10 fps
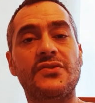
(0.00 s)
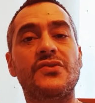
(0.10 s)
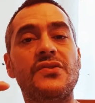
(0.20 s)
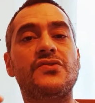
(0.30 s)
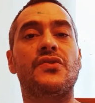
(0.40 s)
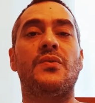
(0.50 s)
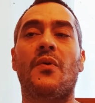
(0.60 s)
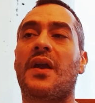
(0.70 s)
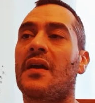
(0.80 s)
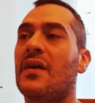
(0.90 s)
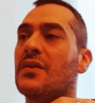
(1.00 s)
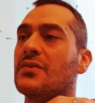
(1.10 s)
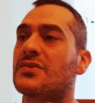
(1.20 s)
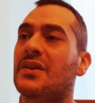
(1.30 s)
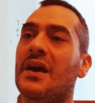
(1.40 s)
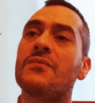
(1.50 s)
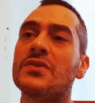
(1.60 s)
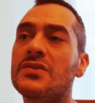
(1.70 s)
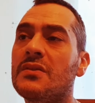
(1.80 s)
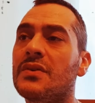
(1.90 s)
just assume, okay, that you're just an average
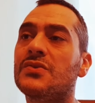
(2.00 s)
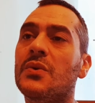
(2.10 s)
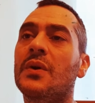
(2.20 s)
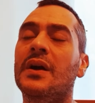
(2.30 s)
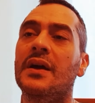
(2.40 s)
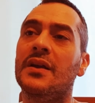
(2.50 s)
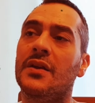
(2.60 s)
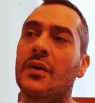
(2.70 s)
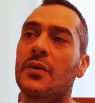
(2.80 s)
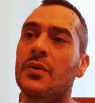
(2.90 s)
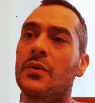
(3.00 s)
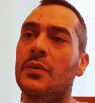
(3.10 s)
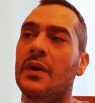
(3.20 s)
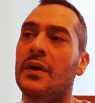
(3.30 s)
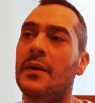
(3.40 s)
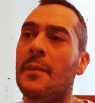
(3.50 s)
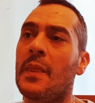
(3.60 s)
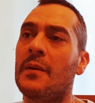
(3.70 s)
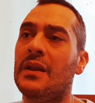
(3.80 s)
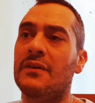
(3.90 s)
individual, you know, who
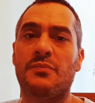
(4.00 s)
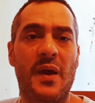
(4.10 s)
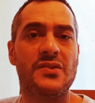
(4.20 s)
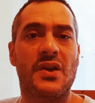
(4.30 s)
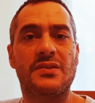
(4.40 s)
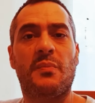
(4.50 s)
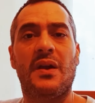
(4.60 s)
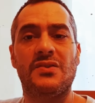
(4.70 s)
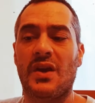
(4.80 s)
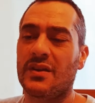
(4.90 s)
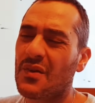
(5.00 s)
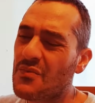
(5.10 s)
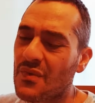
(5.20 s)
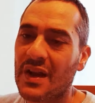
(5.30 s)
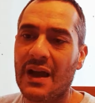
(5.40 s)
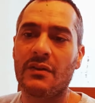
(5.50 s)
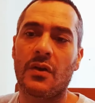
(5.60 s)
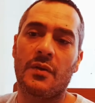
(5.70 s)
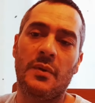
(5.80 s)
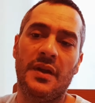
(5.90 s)
lives paycheck to paycheck, you don't really have a
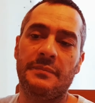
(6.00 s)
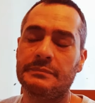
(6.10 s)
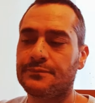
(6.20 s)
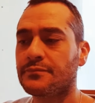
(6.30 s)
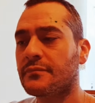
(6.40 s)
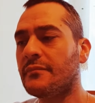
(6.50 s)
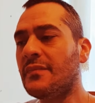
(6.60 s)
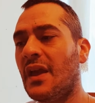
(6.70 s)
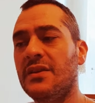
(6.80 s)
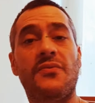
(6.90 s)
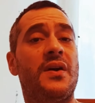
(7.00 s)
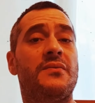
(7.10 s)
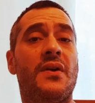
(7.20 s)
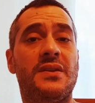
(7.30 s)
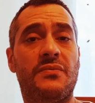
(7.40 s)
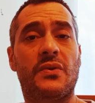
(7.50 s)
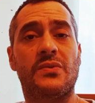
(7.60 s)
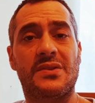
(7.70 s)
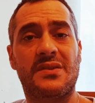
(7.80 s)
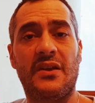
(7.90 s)
lot of money, and you find it very difficult
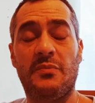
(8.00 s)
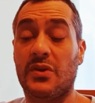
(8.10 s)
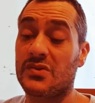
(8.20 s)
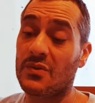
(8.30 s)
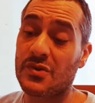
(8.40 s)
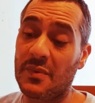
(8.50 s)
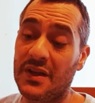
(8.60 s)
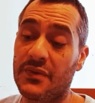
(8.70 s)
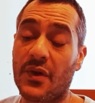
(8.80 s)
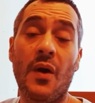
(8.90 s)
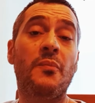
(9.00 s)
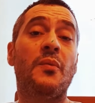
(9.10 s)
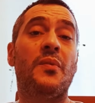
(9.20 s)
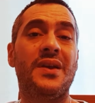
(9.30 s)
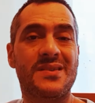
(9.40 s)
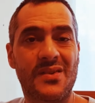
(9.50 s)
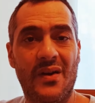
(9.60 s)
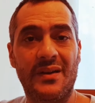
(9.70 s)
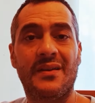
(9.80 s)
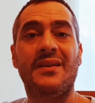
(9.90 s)
to save, because ultimately, if you can't put money
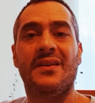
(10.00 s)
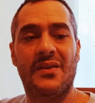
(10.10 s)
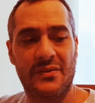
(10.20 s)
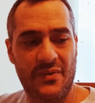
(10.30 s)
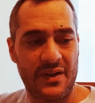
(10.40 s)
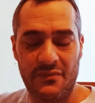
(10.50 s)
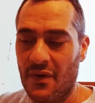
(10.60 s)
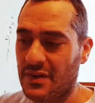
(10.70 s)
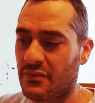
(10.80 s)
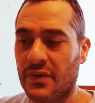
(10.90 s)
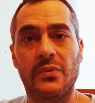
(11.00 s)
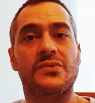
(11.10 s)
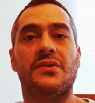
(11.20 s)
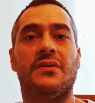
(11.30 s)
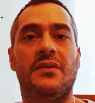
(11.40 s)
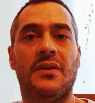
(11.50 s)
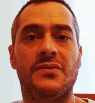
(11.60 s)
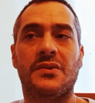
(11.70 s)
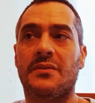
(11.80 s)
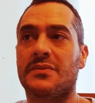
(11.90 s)
aside, you're going to find it very difficult to, you know,
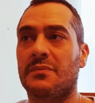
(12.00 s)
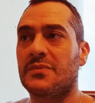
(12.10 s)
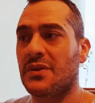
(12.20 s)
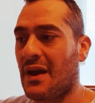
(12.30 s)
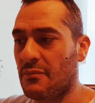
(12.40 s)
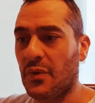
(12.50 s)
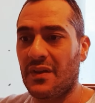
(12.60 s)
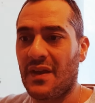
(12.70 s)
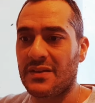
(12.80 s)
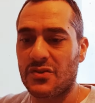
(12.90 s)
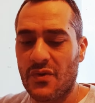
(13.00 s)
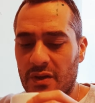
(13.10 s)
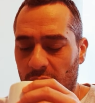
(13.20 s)
to have money there to trade